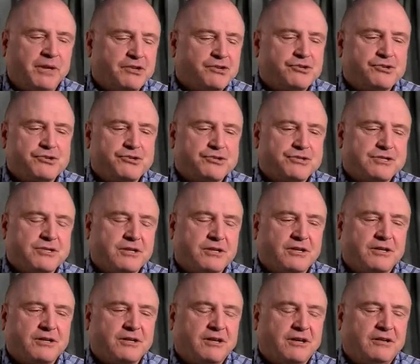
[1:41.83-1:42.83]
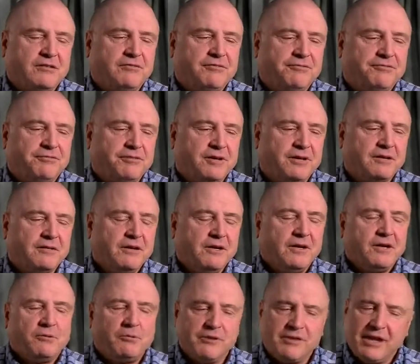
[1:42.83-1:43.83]
pictures uh, of uh,
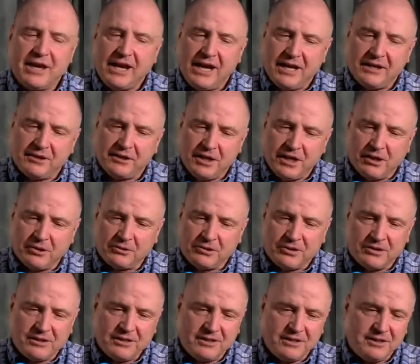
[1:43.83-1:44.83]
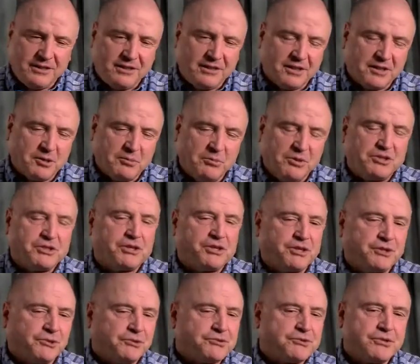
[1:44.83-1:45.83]
when they handed out the uh,
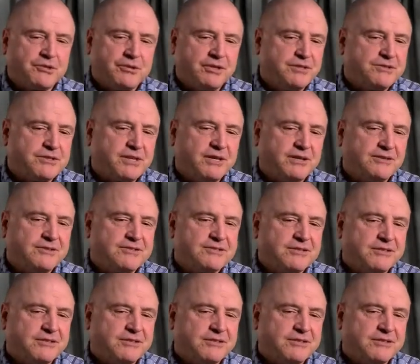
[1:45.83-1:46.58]
materials to these kids,